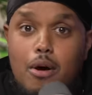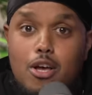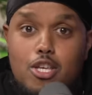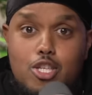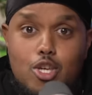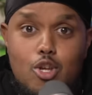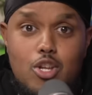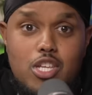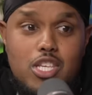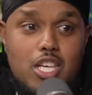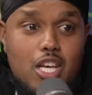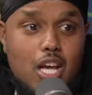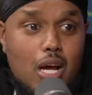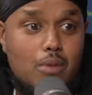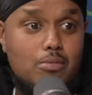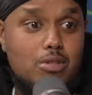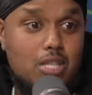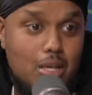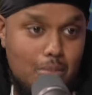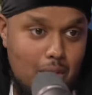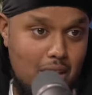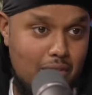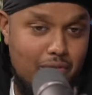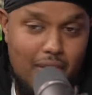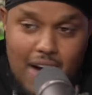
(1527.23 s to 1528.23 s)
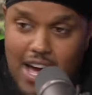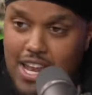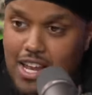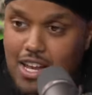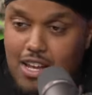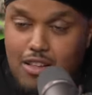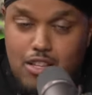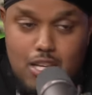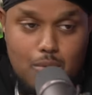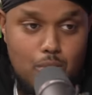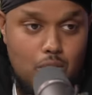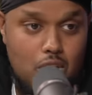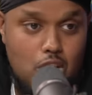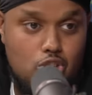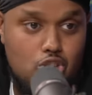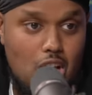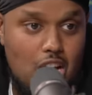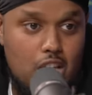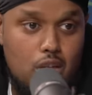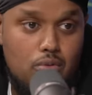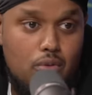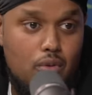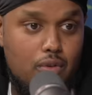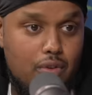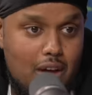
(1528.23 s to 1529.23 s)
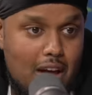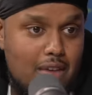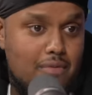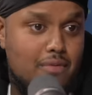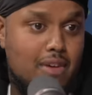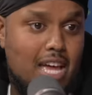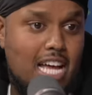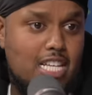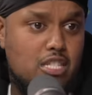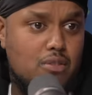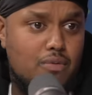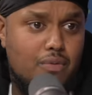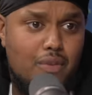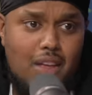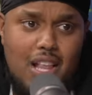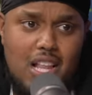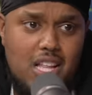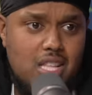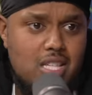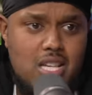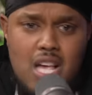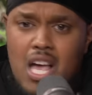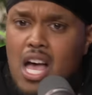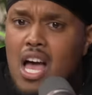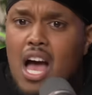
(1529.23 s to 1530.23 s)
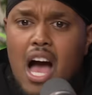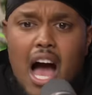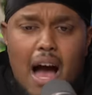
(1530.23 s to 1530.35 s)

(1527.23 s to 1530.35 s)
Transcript: But as soon as it comes to me finding someone attractive or having catching feelings,